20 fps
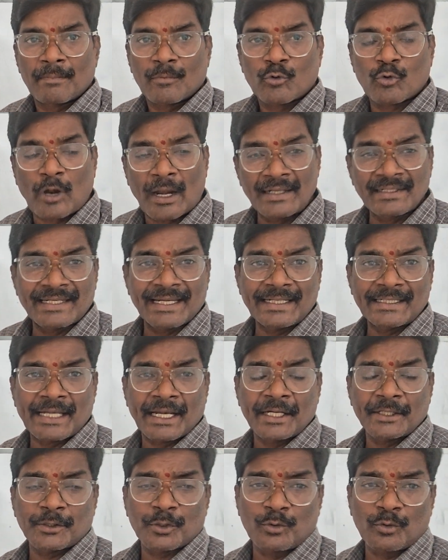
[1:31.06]

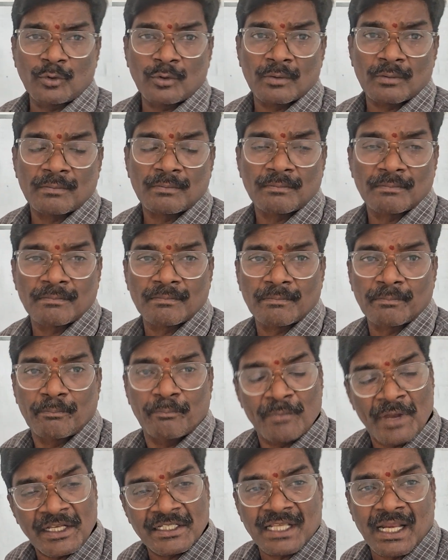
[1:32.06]
quantitative
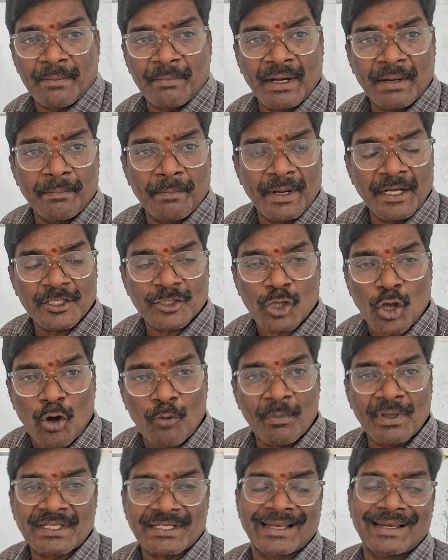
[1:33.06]
measurement means how
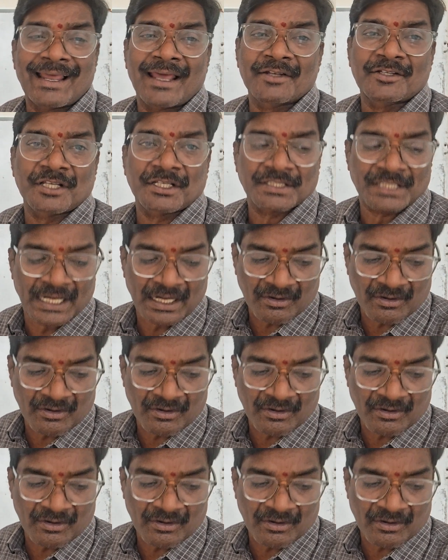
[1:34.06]
much energy is